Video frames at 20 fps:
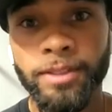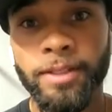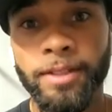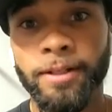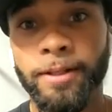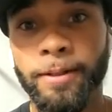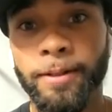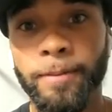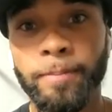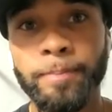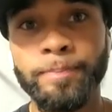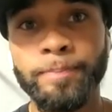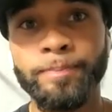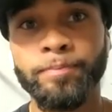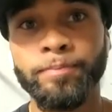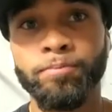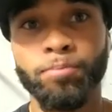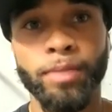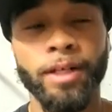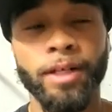Um,
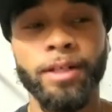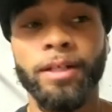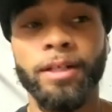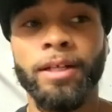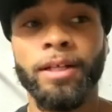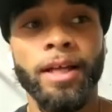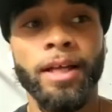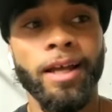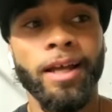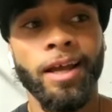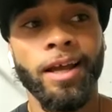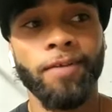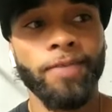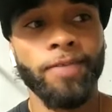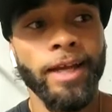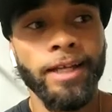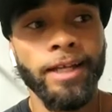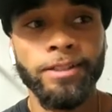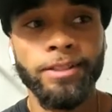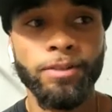but if
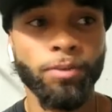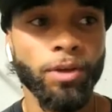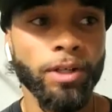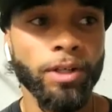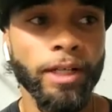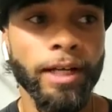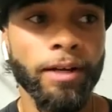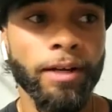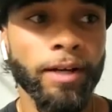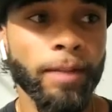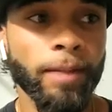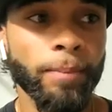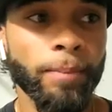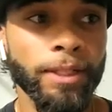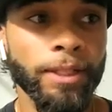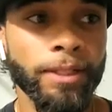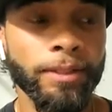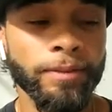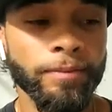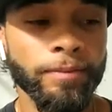that doesn't work out, I
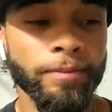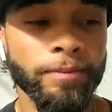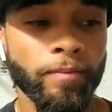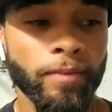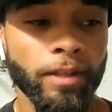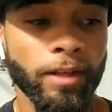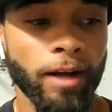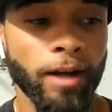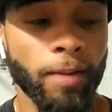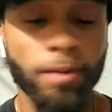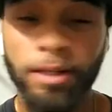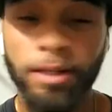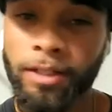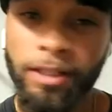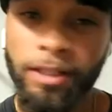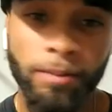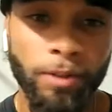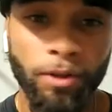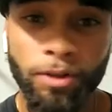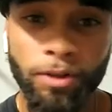mean, I'm gonna
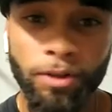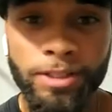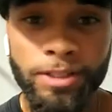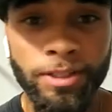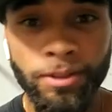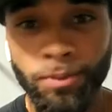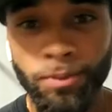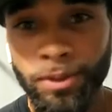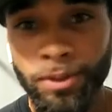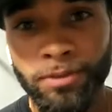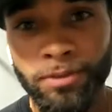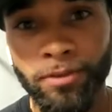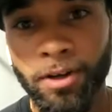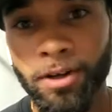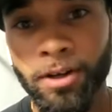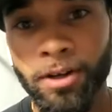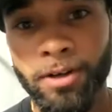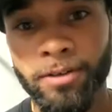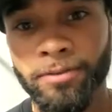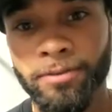keep going until the wheels
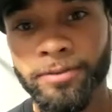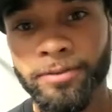fall off.